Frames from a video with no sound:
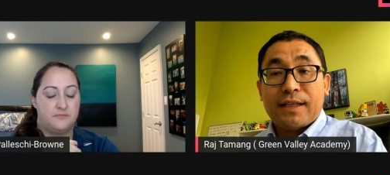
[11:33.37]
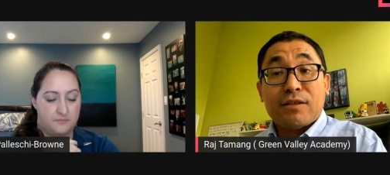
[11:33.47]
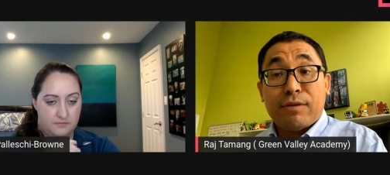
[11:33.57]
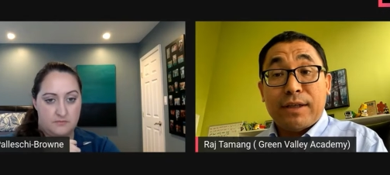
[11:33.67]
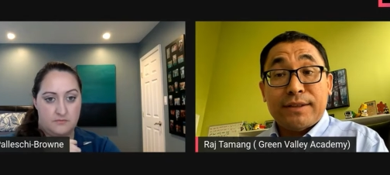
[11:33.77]

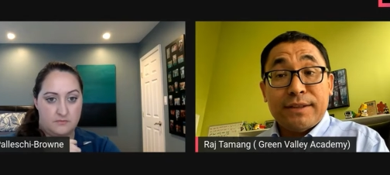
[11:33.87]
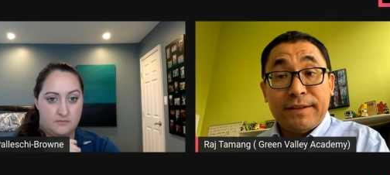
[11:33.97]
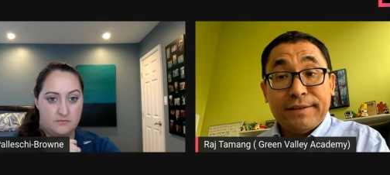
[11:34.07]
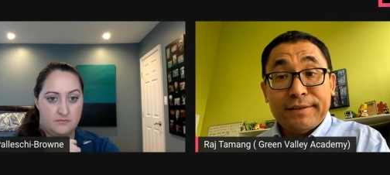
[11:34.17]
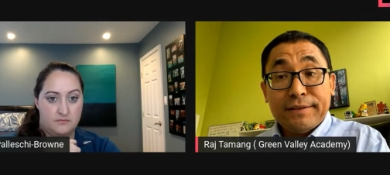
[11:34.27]
Speaker 1: that crazy.
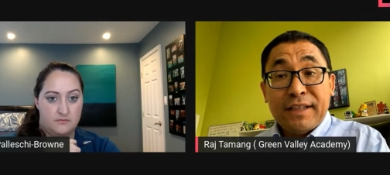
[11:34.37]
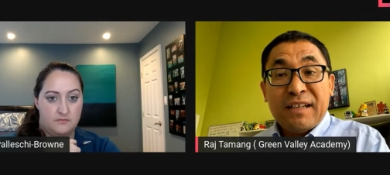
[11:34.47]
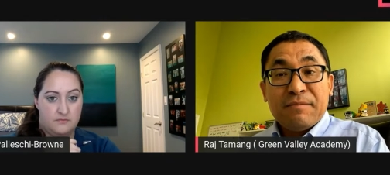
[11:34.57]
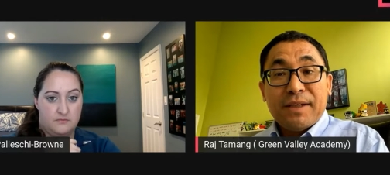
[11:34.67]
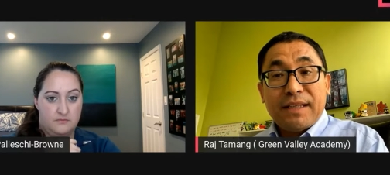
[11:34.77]

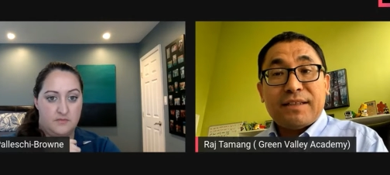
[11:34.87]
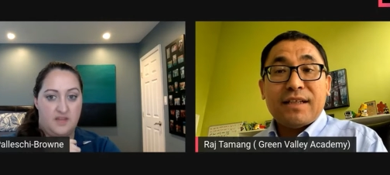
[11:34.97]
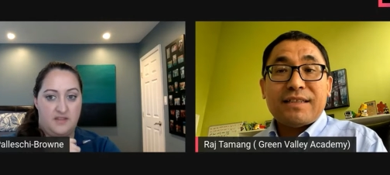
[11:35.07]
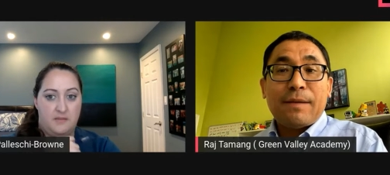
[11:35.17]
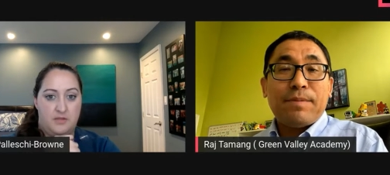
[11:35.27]
But it's not
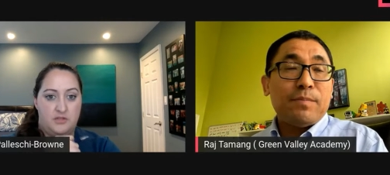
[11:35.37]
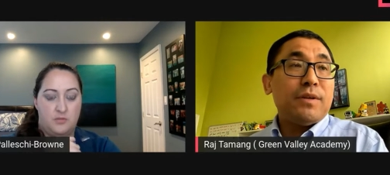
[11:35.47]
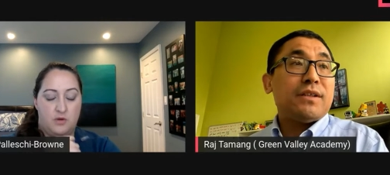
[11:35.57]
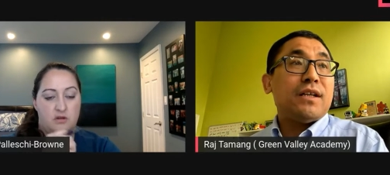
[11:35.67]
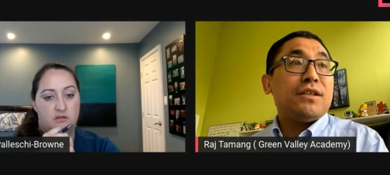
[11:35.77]
just that, that
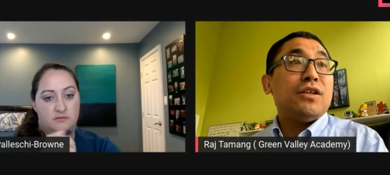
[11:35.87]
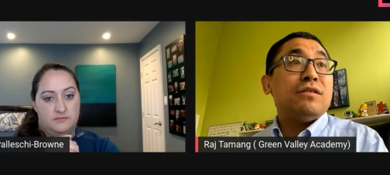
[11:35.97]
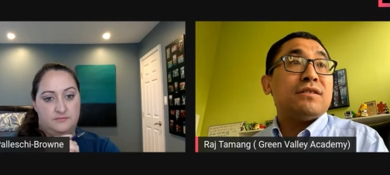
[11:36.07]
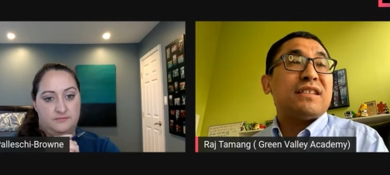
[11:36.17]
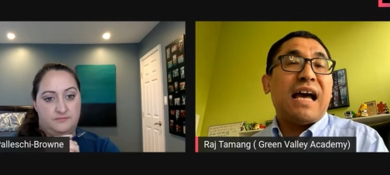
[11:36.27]
people don't
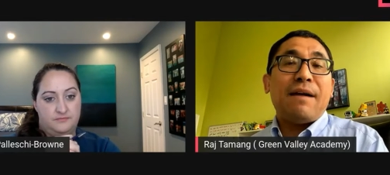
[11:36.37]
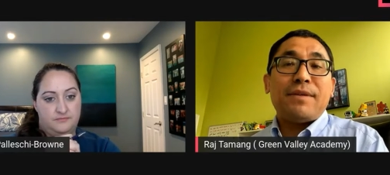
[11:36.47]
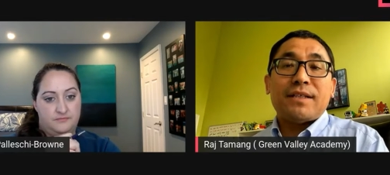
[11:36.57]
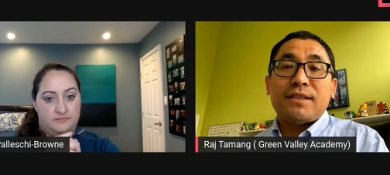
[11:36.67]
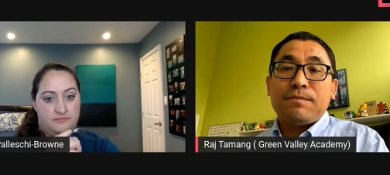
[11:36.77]
use. I've
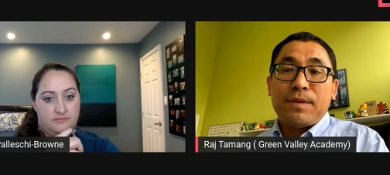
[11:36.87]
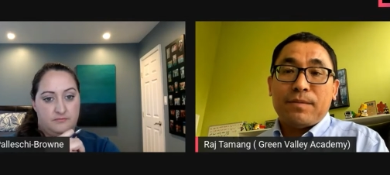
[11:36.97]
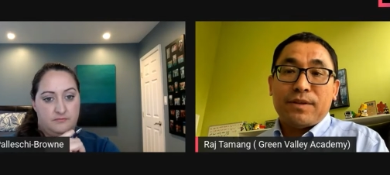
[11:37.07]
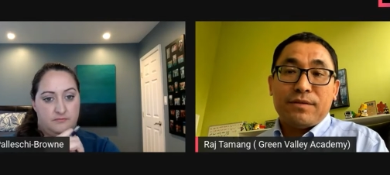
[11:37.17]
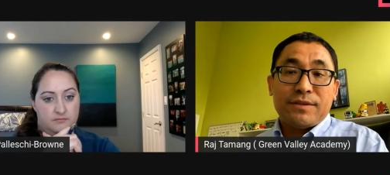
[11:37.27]
not seen
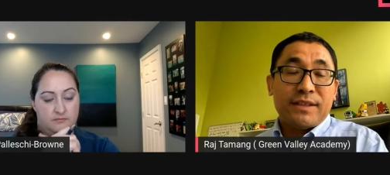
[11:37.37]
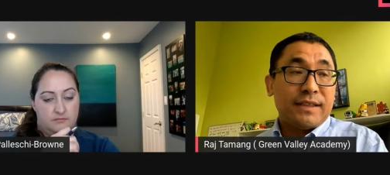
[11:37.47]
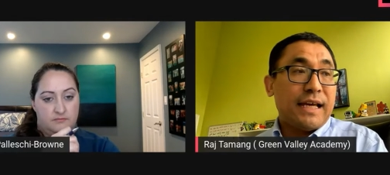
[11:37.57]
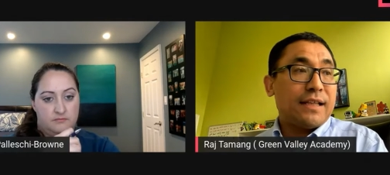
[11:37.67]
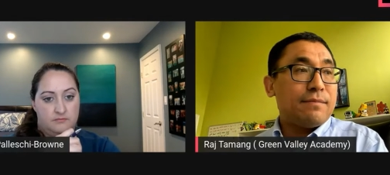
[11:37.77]
people
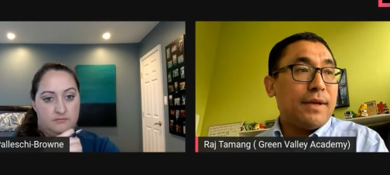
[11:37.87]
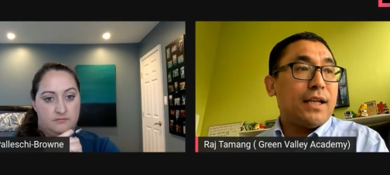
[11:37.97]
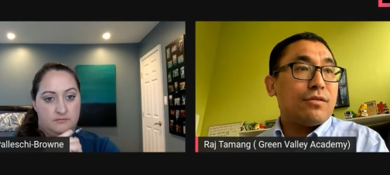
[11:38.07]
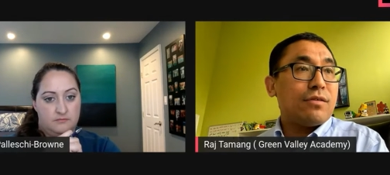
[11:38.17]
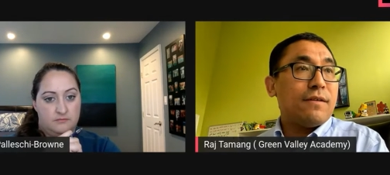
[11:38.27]
using that
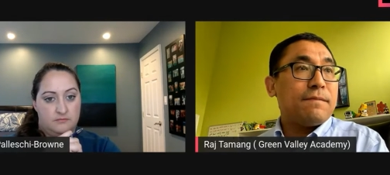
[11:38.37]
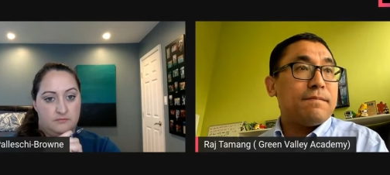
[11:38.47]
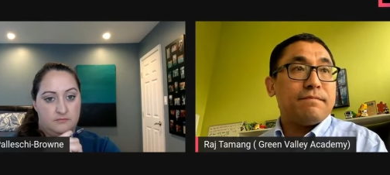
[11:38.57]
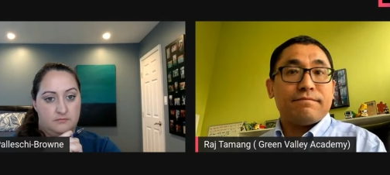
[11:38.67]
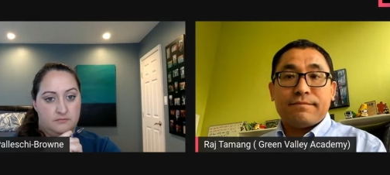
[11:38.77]
metal roof
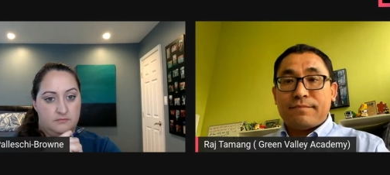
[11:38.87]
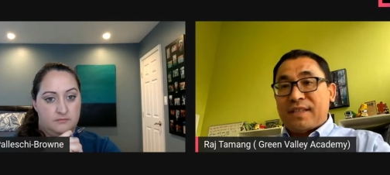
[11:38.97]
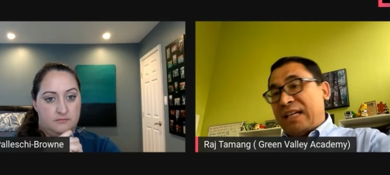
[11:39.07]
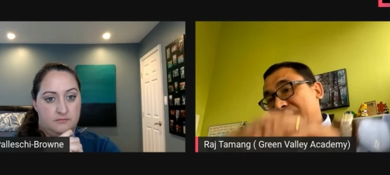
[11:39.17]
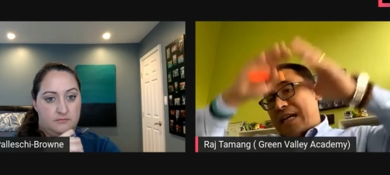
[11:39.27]

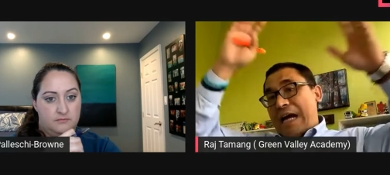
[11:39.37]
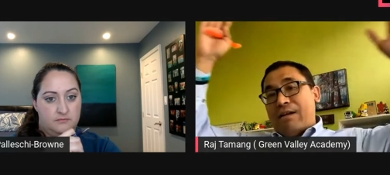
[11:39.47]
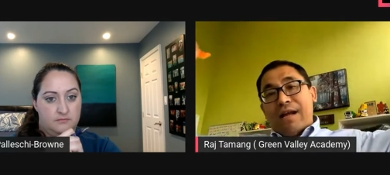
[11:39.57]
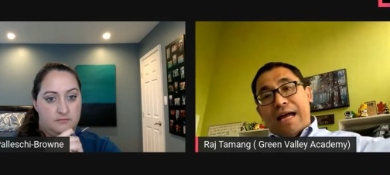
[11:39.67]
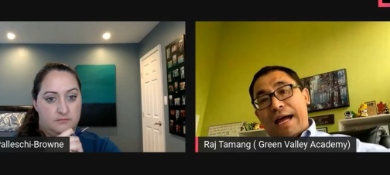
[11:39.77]
the
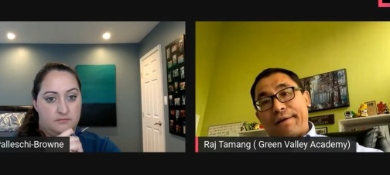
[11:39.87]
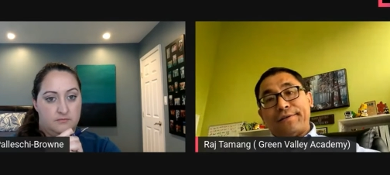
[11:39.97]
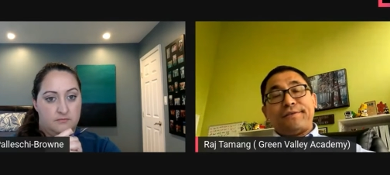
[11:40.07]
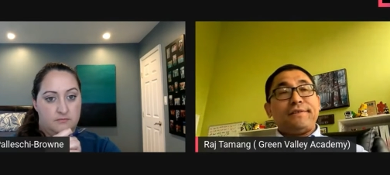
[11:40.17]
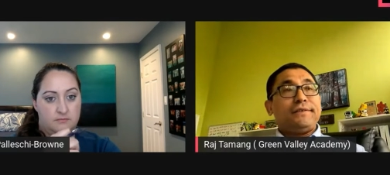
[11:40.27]
entire
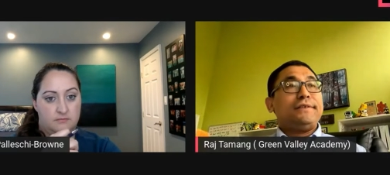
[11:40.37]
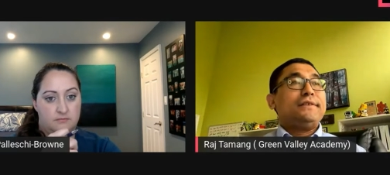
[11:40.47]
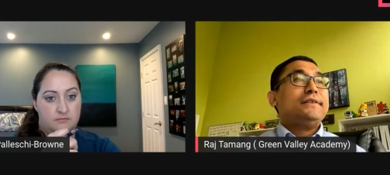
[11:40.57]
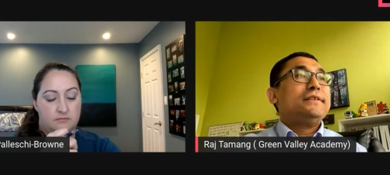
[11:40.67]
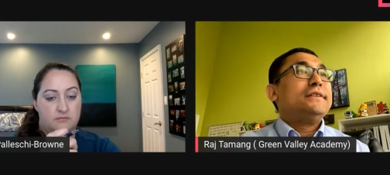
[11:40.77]
house.
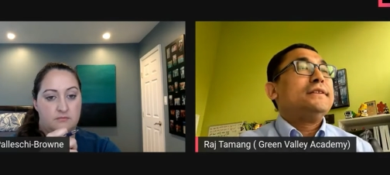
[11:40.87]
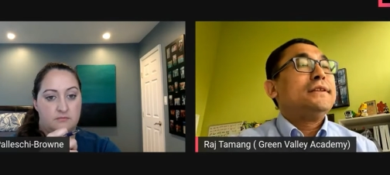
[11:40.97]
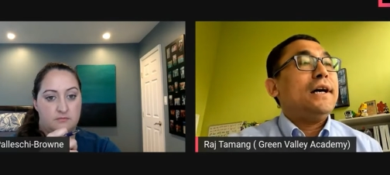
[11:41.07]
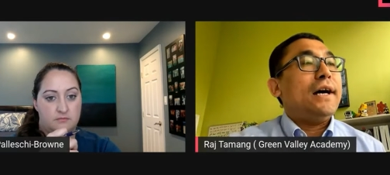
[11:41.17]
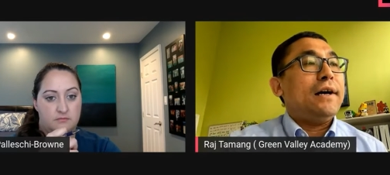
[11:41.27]

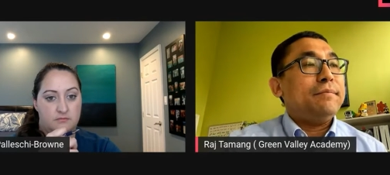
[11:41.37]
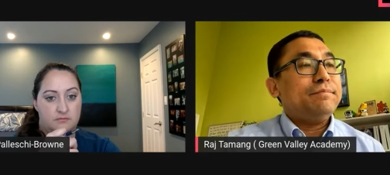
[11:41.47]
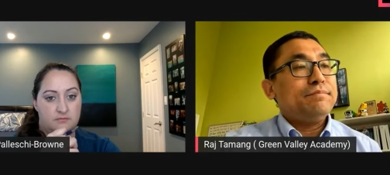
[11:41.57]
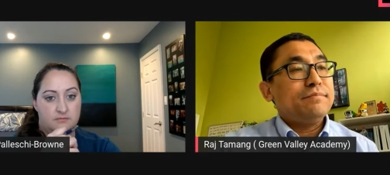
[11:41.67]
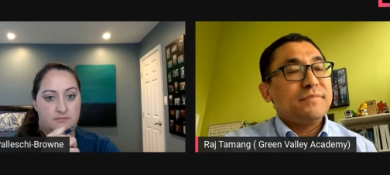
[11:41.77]

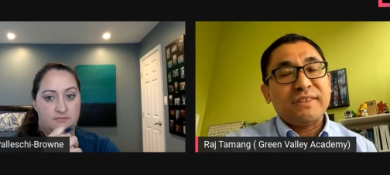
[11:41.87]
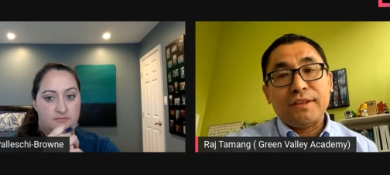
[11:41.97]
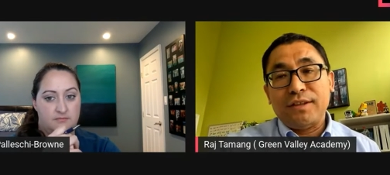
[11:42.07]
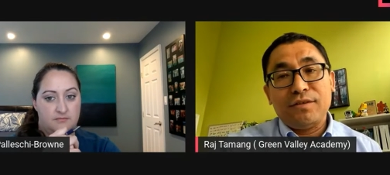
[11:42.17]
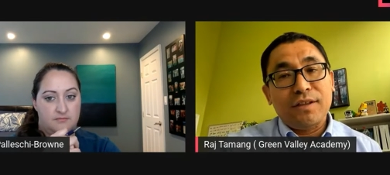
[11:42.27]
Um,
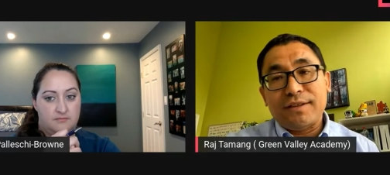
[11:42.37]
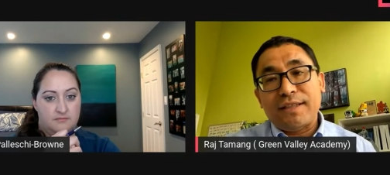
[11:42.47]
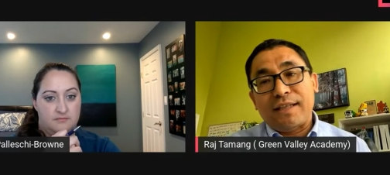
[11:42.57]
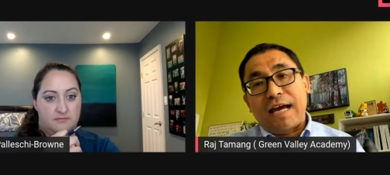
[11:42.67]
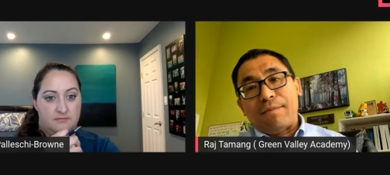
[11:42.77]
you don't
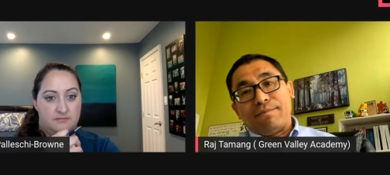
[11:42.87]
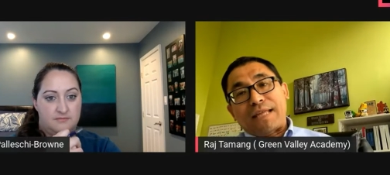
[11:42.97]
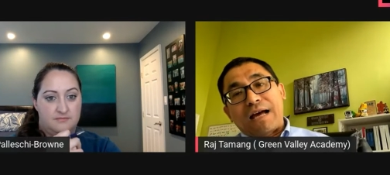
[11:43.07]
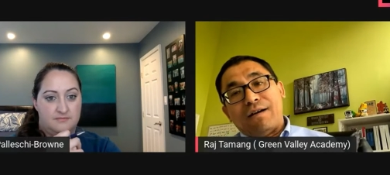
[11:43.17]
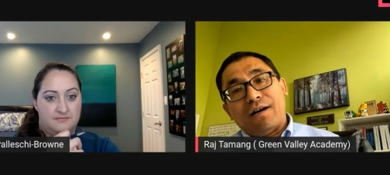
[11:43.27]
see that
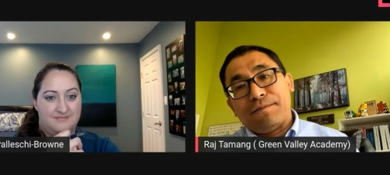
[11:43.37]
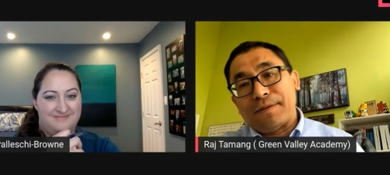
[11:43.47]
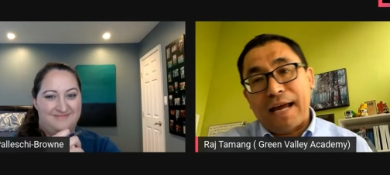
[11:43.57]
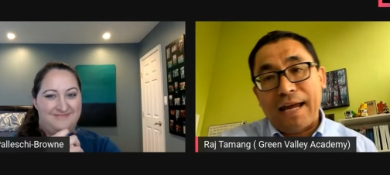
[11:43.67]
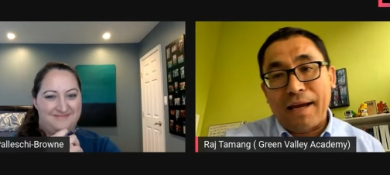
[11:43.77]
that
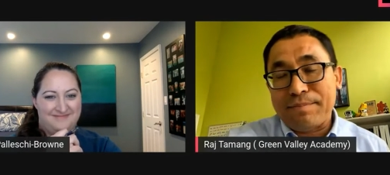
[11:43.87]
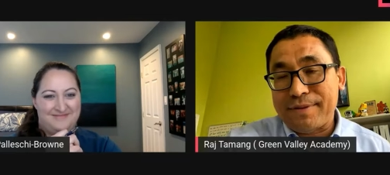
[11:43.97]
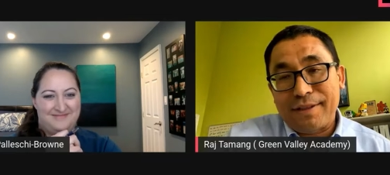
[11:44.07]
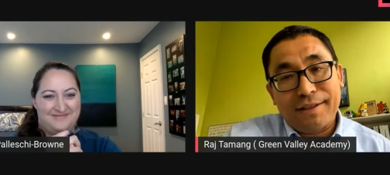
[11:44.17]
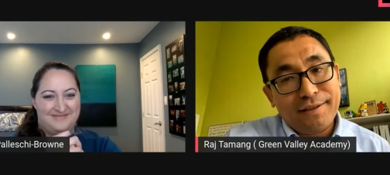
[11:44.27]
often. I, I've
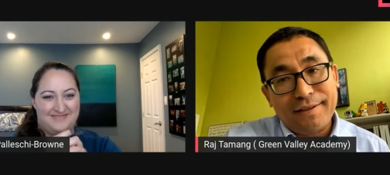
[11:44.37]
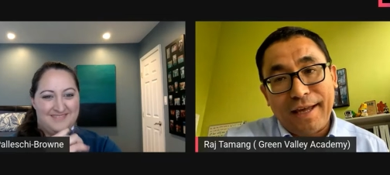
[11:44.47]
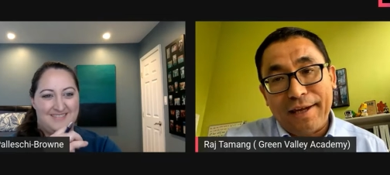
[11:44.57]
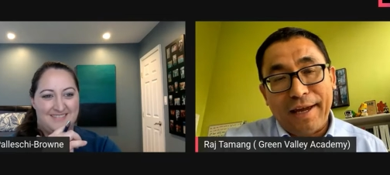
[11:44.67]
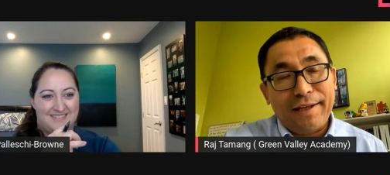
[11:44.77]
seen it.
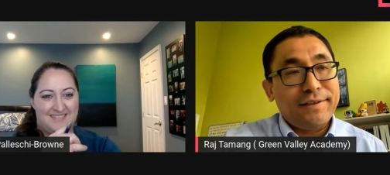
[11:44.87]
I, I